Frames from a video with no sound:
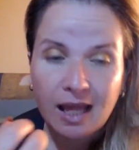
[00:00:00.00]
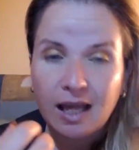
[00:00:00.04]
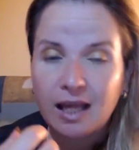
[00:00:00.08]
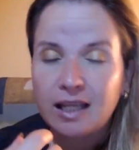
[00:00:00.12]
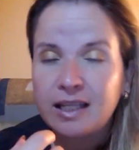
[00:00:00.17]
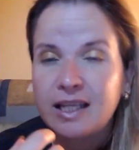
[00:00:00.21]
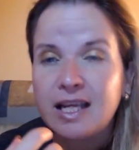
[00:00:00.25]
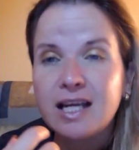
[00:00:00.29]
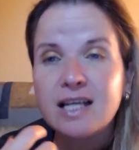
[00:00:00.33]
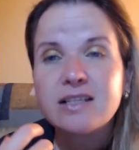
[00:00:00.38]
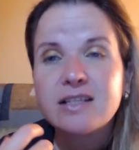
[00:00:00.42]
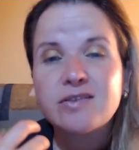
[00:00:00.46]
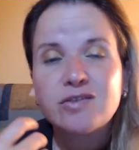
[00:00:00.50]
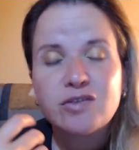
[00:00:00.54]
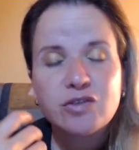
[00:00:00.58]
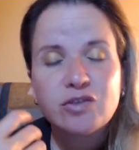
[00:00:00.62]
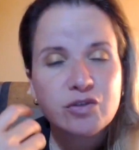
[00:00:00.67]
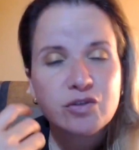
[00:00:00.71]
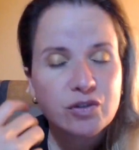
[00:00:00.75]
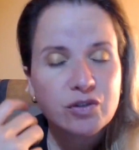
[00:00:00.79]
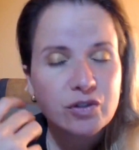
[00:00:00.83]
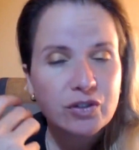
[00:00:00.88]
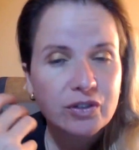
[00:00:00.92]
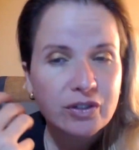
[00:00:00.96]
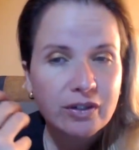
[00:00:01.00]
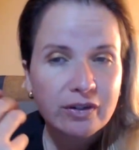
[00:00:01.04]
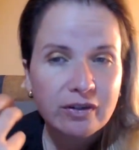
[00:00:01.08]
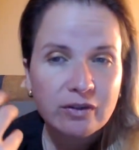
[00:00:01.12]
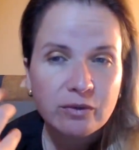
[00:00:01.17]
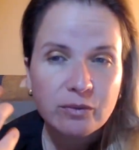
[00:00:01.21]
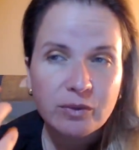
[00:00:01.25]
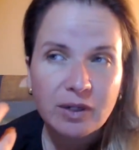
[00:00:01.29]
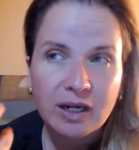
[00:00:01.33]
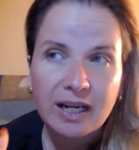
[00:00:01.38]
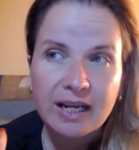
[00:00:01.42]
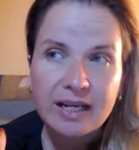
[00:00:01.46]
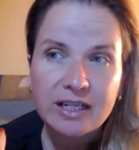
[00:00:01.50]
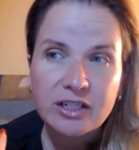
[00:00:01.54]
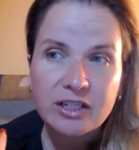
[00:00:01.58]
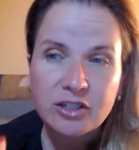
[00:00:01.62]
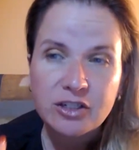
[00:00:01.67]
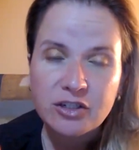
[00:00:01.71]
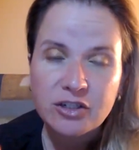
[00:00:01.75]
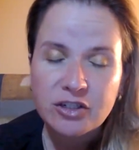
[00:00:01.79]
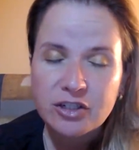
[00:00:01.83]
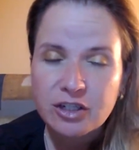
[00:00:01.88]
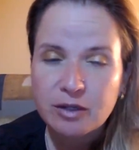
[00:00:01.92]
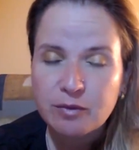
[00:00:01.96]
And yes, certain
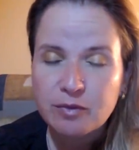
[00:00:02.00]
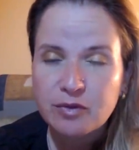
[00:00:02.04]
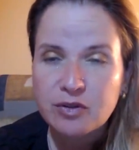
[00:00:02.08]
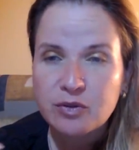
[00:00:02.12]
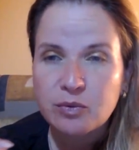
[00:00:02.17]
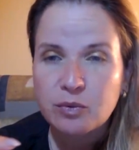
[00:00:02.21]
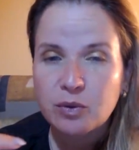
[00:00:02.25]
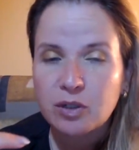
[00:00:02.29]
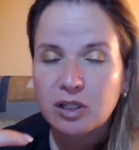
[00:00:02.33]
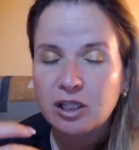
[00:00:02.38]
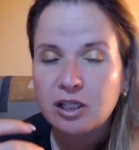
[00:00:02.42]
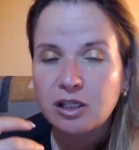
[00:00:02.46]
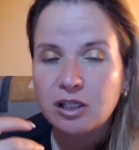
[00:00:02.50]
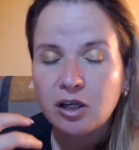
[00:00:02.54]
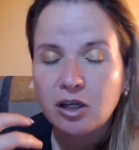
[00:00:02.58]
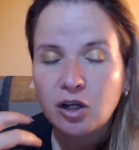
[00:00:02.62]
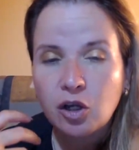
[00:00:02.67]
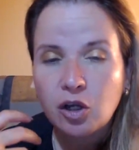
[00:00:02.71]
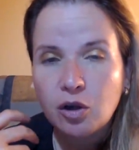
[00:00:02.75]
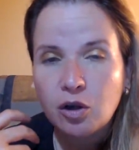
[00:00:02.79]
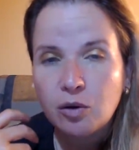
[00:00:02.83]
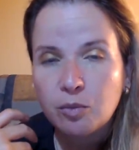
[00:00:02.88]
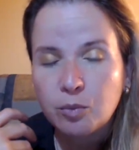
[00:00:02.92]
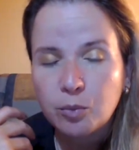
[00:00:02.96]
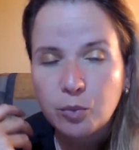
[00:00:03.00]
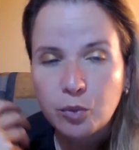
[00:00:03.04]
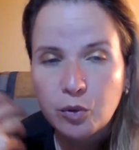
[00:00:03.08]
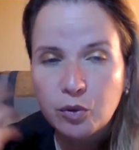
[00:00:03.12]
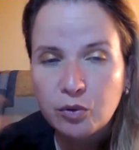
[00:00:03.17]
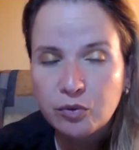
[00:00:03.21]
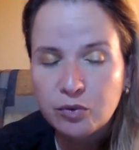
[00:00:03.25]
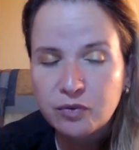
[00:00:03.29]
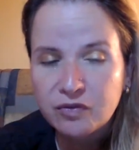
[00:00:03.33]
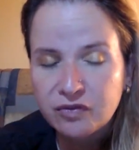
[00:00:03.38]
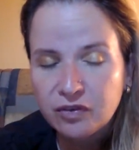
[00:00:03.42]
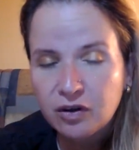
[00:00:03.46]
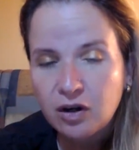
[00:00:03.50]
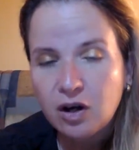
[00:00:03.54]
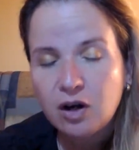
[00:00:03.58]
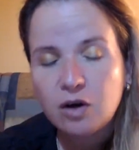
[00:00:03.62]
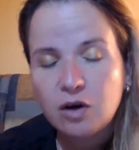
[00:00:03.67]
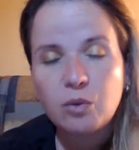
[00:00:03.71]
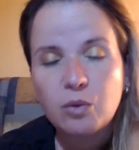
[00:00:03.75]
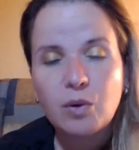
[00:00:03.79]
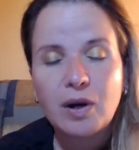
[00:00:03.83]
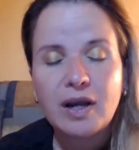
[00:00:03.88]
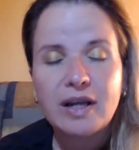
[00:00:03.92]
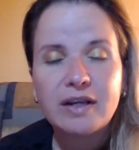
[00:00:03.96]
relationships will move
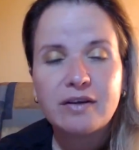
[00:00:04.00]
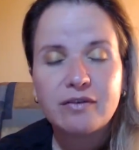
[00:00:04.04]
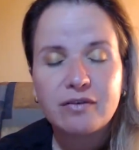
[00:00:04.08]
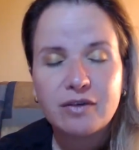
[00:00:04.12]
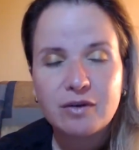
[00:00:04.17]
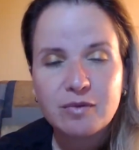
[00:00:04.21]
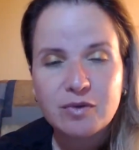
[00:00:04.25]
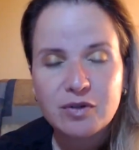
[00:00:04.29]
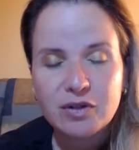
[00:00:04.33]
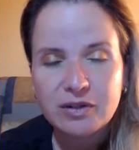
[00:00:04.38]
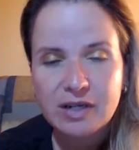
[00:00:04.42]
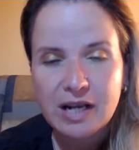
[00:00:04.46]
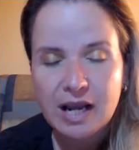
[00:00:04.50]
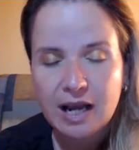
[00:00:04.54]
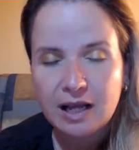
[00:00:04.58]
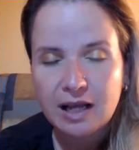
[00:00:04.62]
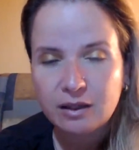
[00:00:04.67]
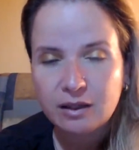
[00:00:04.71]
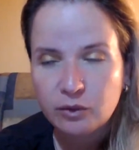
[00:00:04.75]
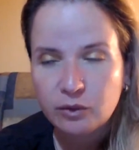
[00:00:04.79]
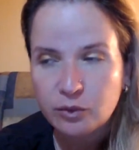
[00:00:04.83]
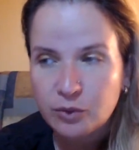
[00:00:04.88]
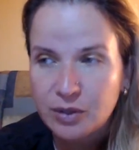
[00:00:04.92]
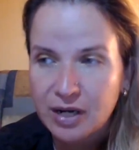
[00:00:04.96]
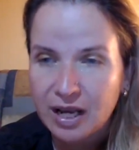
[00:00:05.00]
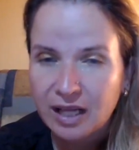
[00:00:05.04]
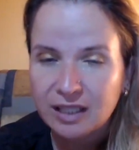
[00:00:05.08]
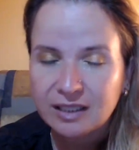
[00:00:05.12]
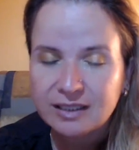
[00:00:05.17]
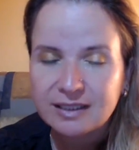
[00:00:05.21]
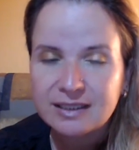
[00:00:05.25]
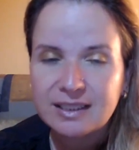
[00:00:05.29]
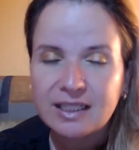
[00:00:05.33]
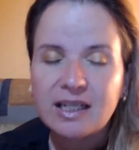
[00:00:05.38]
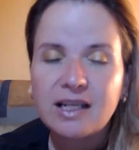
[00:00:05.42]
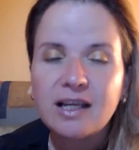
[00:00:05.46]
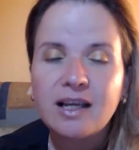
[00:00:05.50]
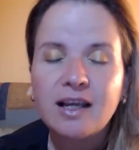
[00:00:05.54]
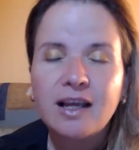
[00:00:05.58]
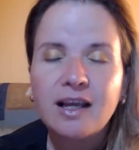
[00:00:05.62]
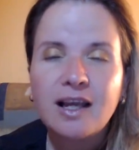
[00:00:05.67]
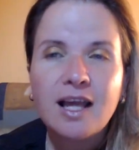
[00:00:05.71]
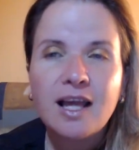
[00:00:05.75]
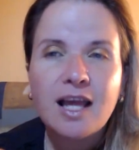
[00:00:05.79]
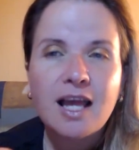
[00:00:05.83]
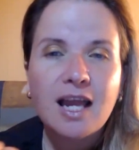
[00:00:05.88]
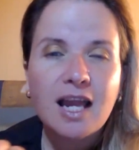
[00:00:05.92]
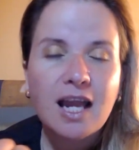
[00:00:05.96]
away from your reality,
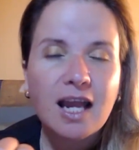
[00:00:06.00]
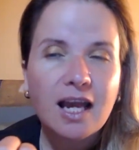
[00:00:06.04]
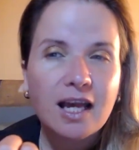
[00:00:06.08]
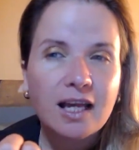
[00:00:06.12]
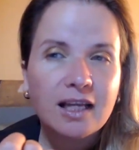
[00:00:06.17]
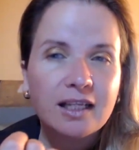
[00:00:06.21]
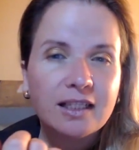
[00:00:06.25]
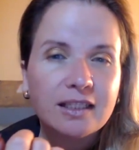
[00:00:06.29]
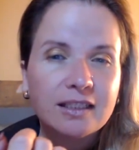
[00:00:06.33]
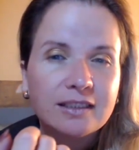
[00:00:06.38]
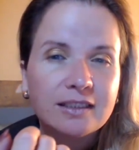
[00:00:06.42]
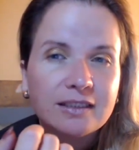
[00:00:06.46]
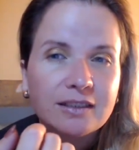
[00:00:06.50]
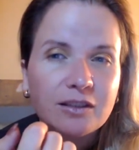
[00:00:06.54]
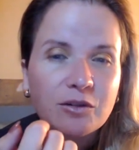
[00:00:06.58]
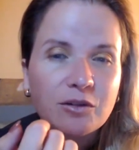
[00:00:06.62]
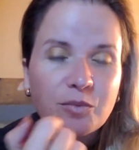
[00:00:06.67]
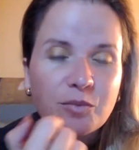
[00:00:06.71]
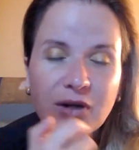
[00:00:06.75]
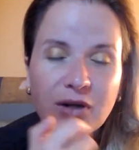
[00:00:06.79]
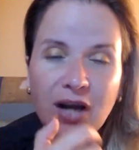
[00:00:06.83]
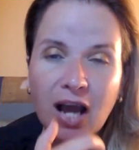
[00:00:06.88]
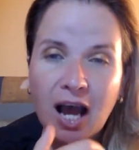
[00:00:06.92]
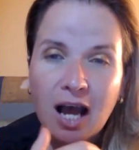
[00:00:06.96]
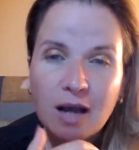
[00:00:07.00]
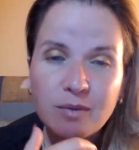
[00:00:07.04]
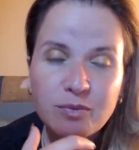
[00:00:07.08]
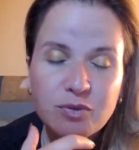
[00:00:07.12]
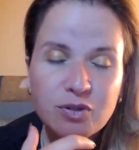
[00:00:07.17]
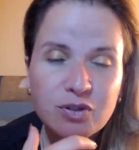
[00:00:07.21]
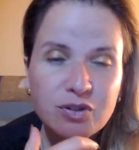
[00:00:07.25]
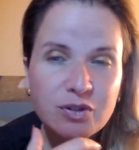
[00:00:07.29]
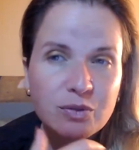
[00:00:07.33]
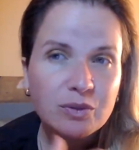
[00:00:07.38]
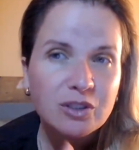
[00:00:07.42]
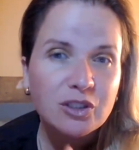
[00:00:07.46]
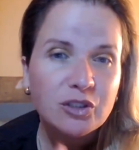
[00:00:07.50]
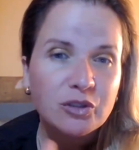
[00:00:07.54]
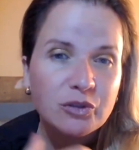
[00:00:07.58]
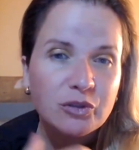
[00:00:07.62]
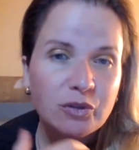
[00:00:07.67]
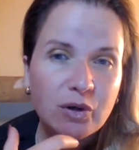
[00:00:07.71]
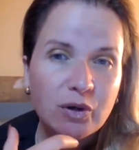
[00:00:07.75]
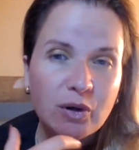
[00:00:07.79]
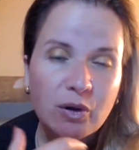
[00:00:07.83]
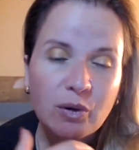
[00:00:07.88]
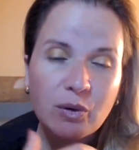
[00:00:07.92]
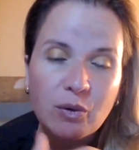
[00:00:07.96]
and perhaps you will
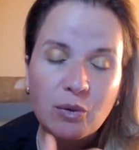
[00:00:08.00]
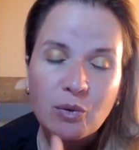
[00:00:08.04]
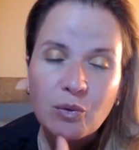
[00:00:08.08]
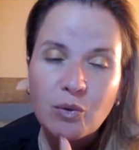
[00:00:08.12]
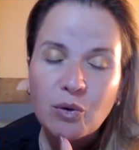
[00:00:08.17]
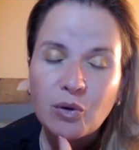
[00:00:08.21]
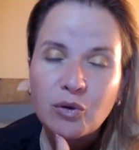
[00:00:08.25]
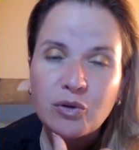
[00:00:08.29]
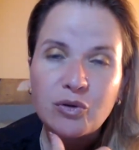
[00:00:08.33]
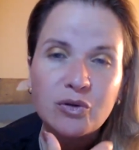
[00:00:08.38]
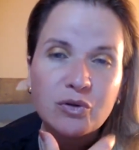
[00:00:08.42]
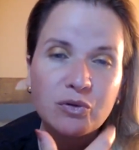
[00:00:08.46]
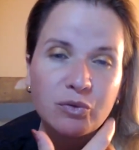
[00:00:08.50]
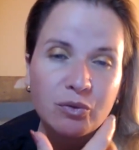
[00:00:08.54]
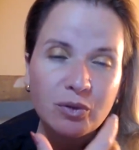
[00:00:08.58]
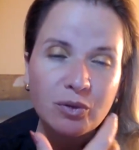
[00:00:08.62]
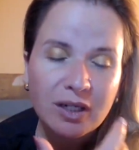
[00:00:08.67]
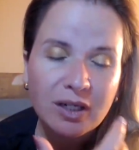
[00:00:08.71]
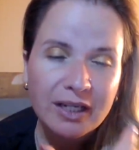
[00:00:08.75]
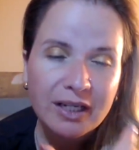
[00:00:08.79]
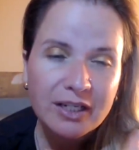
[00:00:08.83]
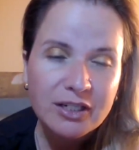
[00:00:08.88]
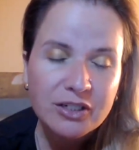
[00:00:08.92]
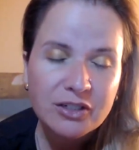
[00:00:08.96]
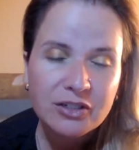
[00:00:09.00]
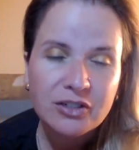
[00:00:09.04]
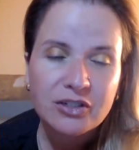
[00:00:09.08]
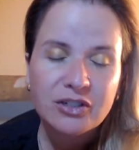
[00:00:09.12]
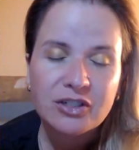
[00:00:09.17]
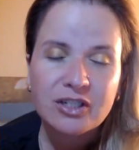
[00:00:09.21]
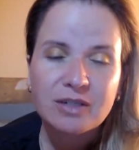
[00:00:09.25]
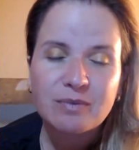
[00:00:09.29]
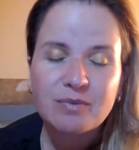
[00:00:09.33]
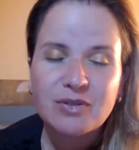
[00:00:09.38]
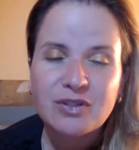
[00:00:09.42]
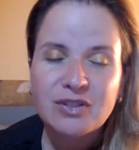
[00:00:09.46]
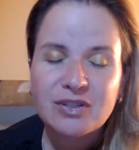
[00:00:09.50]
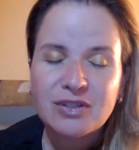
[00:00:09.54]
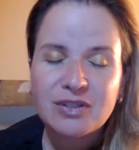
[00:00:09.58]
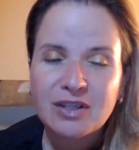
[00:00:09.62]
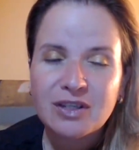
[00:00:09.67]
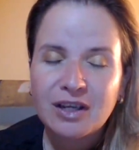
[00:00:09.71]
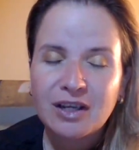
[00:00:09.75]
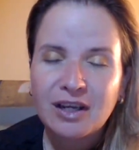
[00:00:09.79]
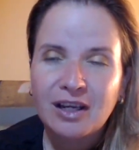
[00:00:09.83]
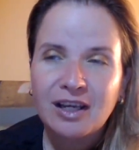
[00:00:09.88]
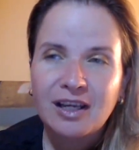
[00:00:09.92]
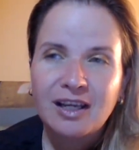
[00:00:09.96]
grow new
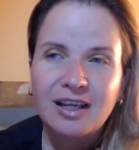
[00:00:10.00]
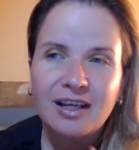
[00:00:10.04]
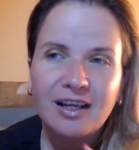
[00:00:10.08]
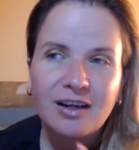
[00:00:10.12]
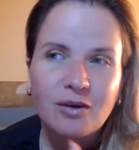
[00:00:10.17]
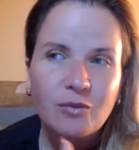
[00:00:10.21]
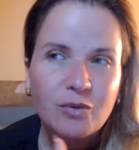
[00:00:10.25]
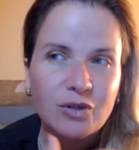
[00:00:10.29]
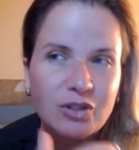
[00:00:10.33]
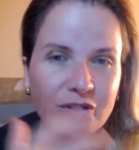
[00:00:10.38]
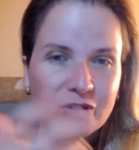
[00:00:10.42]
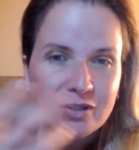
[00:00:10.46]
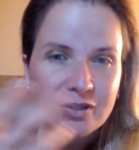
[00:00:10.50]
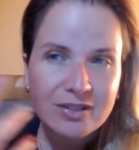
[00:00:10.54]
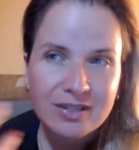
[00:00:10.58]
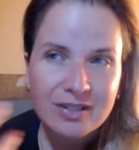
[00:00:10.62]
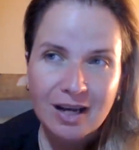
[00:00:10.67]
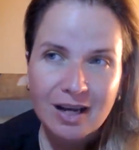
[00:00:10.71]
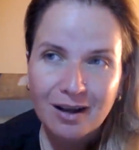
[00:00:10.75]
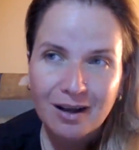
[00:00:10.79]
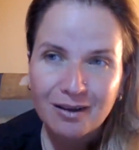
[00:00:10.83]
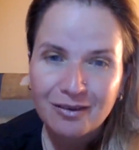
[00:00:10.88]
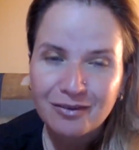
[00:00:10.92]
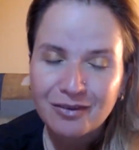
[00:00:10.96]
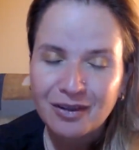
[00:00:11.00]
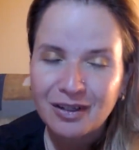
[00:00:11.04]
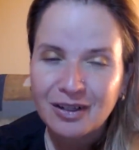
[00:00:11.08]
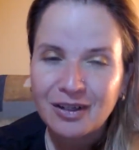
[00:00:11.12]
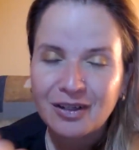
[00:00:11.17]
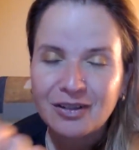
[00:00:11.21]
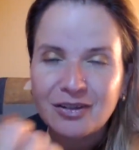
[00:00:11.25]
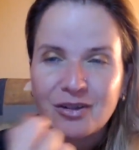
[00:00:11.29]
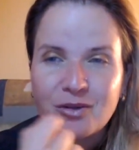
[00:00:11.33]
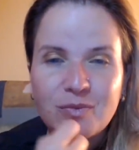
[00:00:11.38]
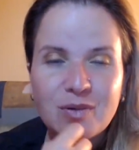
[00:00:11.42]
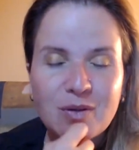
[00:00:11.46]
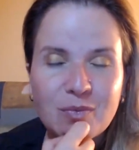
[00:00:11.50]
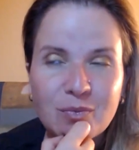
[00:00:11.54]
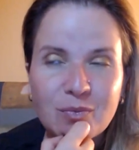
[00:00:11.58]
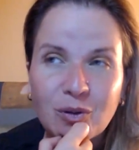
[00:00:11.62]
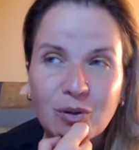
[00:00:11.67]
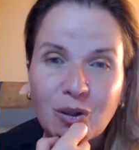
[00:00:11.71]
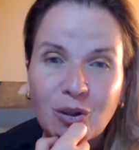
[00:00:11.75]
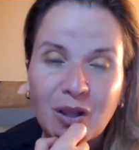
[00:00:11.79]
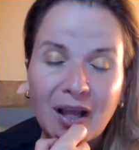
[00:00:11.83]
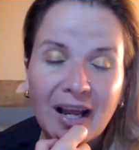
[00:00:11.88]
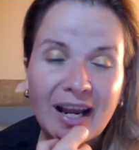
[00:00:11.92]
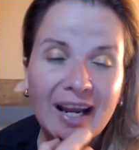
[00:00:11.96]
relationships with yourself and other
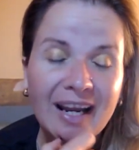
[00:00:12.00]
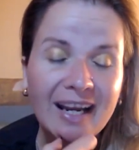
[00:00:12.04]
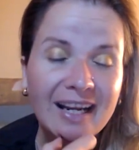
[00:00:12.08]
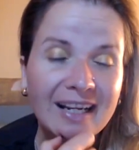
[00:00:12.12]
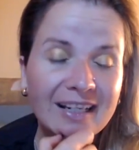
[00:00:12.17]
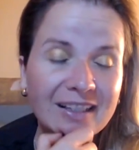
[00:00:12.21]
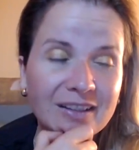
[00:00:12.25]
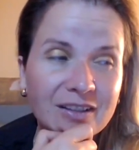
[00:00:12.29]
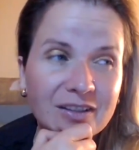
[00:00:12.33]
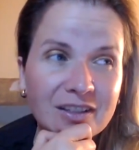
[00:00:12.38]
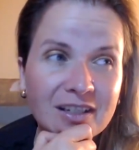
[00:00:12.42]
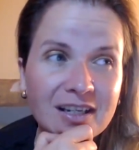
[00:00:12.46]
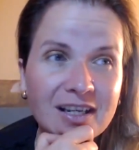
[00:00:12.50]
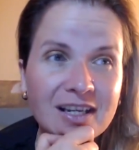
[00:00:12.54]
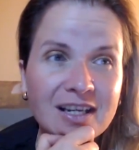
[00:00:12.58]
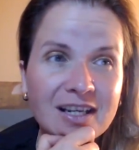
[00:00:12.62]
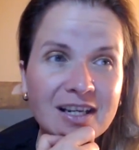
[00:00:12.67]
people, and